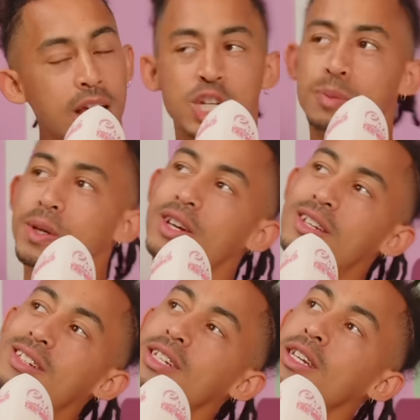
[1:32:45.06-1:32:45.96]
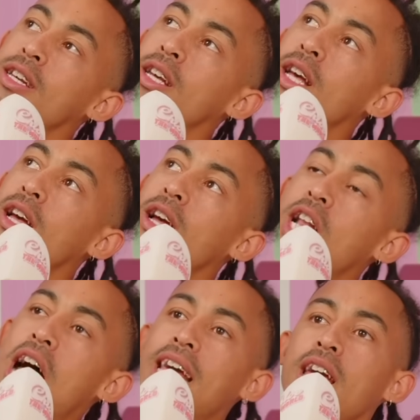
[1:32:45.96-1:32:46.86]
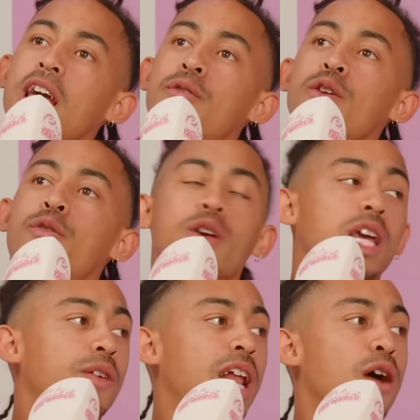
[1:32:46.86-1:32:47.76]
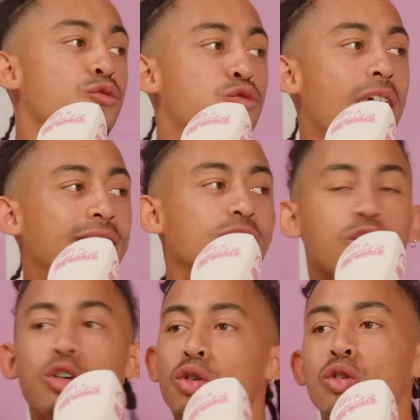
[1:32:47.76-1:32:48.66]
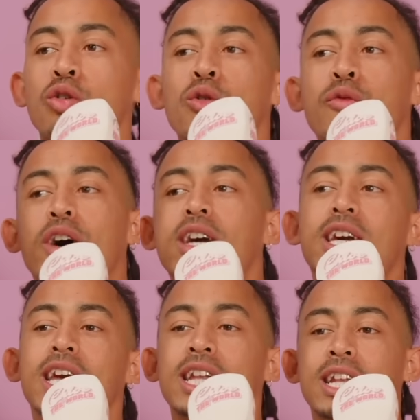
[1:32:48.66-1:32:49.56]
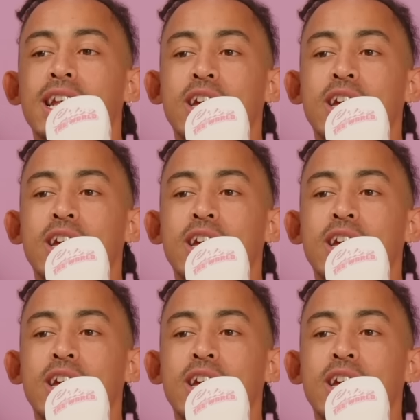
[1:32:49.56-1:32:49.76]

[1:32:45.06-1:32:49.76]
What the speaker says: Just because, like, if you think of it like radical fucking